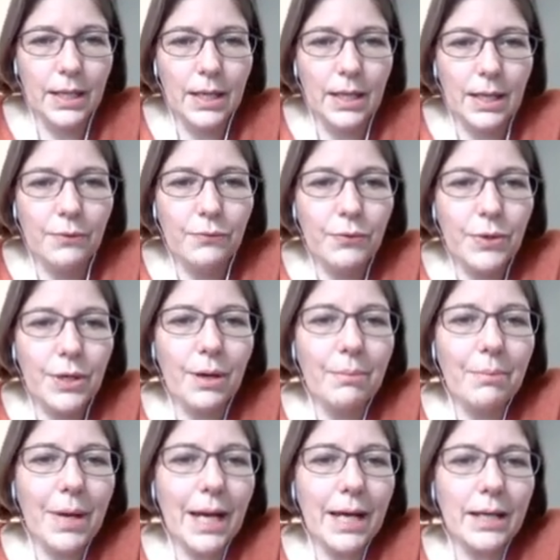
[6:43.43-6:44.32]
If we
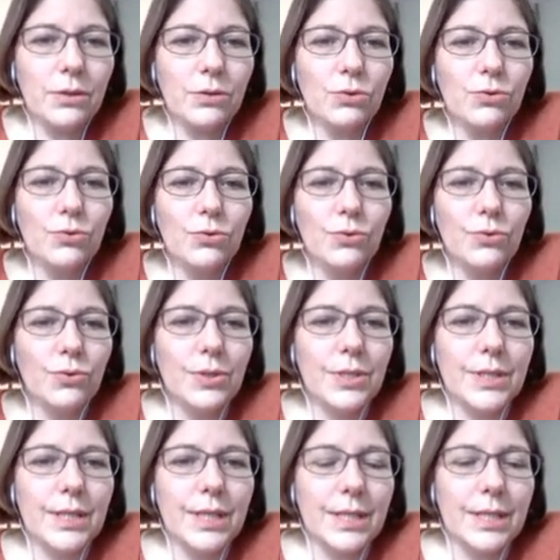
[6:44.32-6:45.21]
come back to
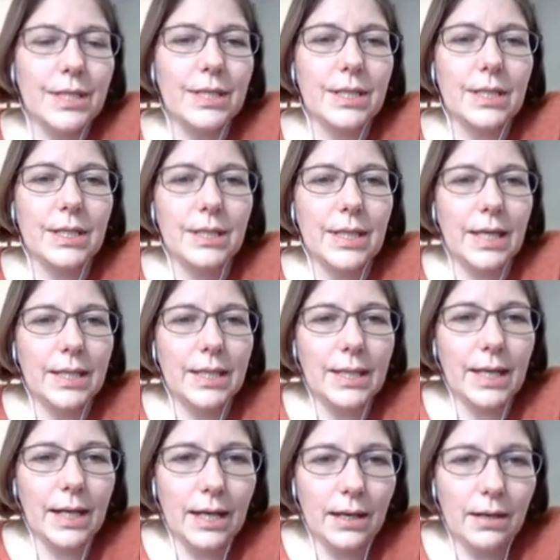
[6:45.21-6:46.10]
this
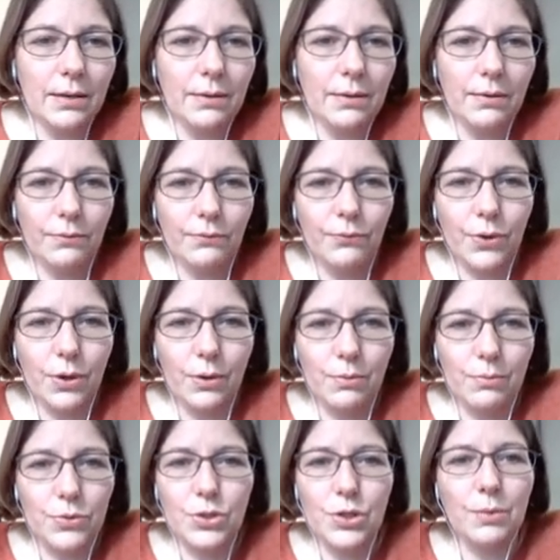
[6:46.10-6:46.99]
data
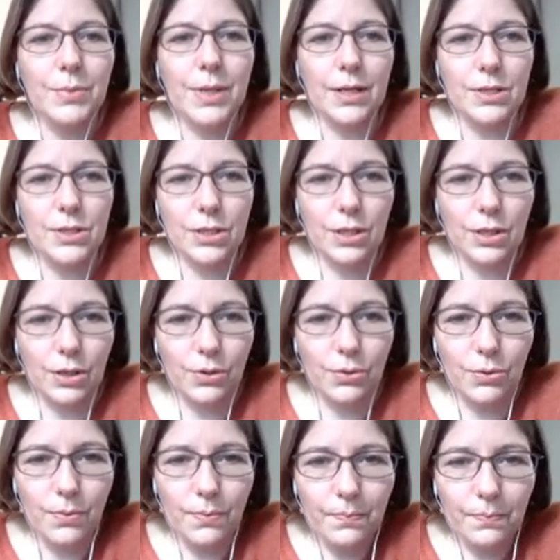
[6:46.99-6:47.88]
from some years
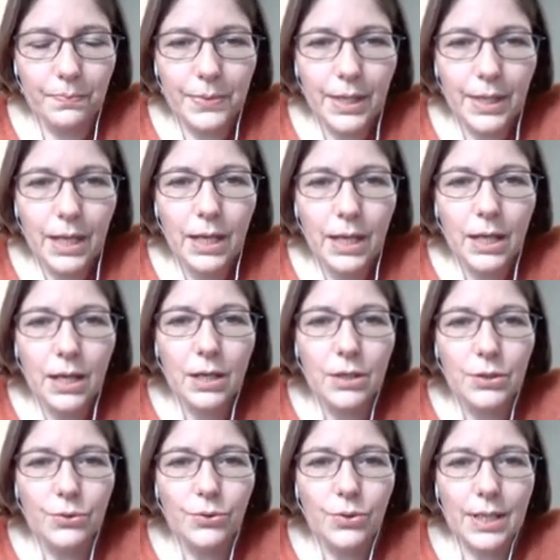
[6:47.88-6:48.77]
ago,
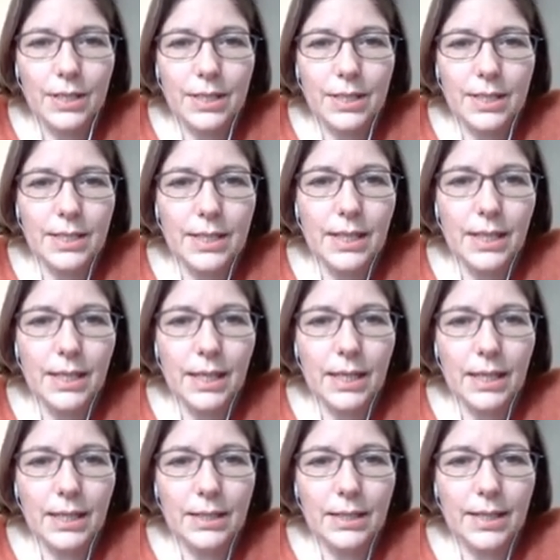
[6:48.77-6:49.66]
you can see
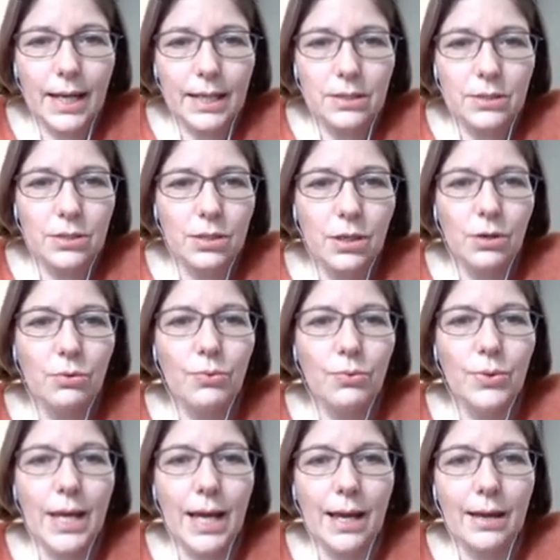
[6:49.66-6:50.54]
that
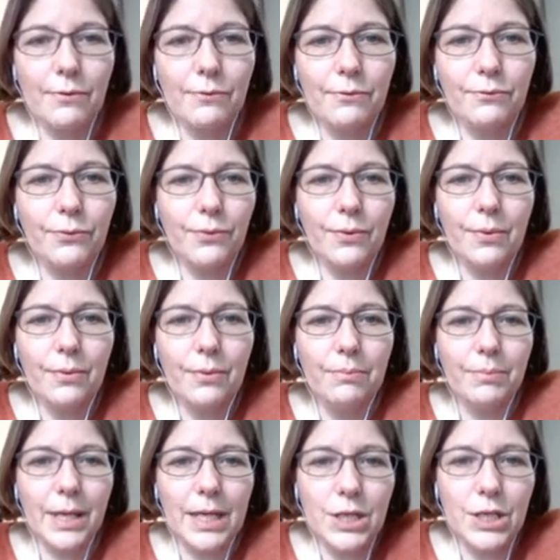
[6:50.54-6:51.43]
we have
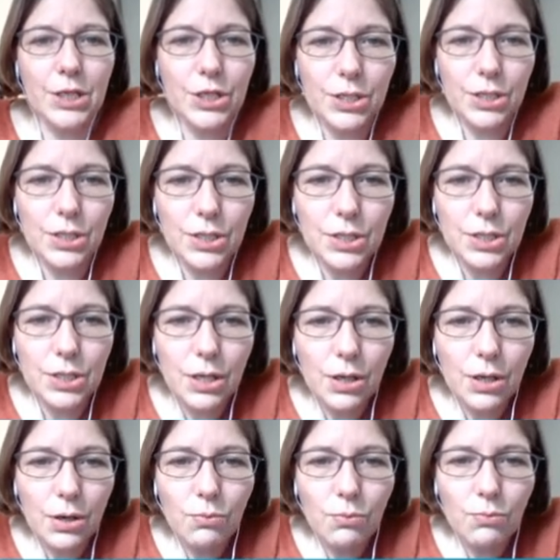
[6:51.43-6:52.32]
patients
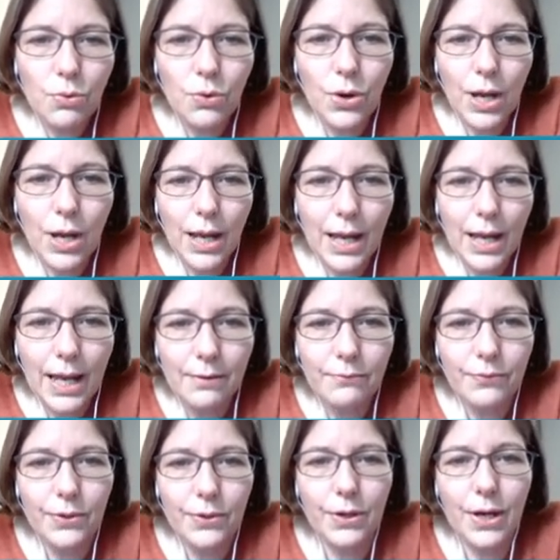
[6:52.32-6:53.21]
who
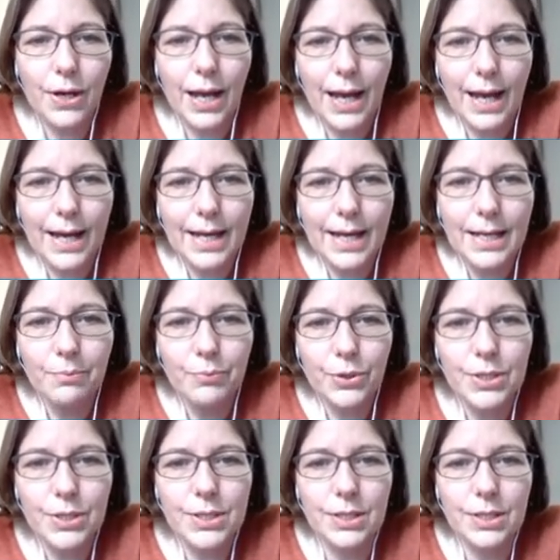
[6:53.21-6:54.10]
have a high
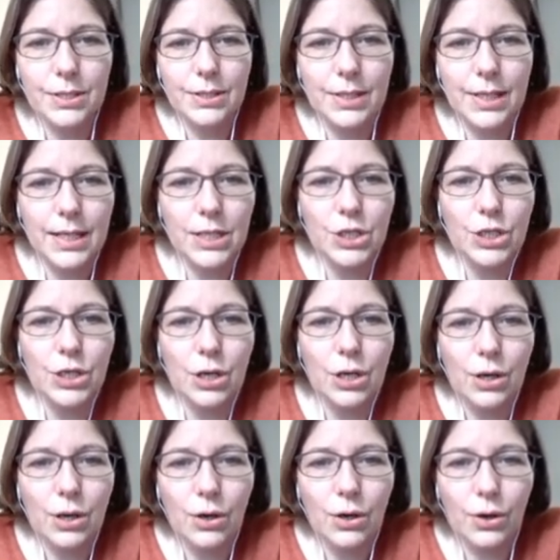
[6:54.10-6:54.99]
percentage
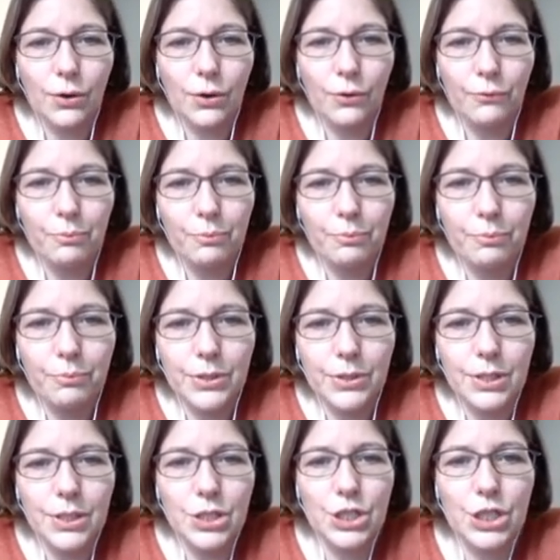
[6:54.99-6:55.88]
of
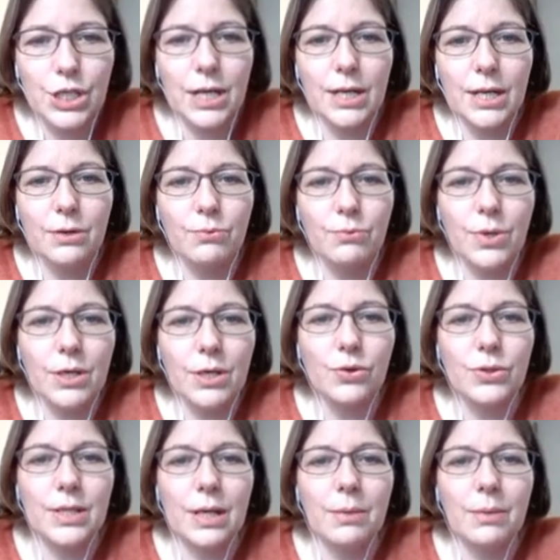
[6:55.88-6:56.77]
potentially
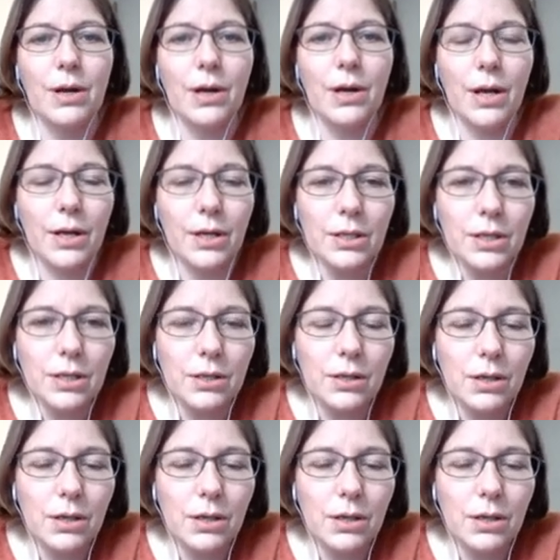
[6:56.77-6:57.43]
recruitable lung